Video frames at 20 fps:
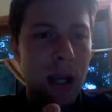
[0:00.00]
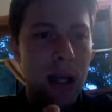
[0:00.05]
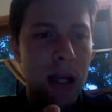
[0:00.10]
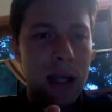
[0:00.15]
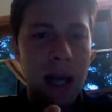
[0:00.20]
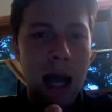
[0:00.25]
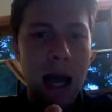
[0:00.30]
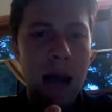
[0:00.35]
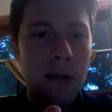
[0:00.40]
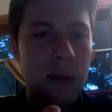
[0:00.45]

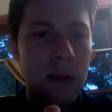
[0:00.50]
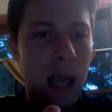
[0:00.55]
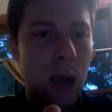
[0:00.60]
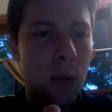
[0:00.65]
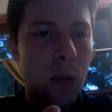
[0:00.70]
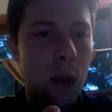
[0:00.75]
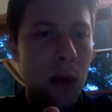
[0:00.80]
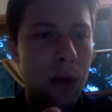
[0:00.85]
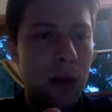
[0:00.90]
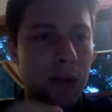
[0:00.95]
Now,
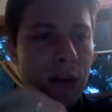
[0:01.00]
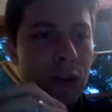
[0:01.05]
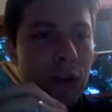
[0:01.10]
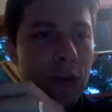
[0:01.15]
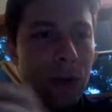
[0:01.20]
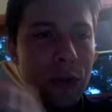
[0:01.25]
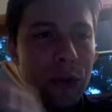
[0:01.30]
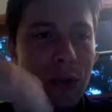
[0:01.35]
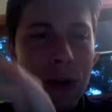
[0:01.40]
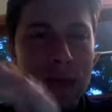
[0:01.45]
Gatewayers, here's
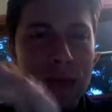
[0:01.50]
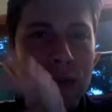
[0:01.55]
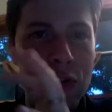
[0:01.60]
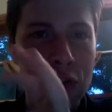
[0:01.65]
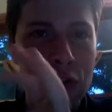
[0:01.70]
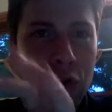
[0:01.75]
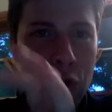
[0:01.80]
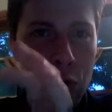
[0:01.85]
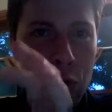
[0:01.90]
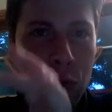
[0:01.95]
what you have to
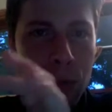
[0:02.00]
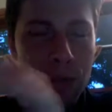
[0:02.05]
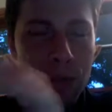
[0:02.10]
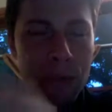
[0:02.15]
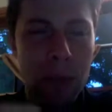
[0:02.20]
do.